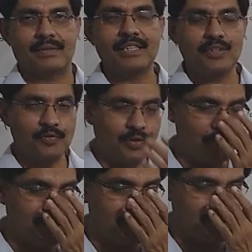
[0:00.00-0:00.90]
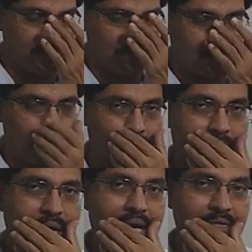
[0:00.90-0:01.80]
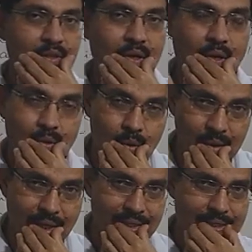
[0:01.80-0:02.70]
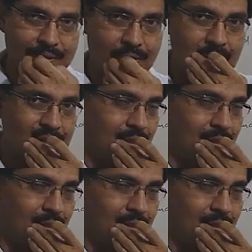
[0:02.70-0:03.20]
Then you will be able to have a good answer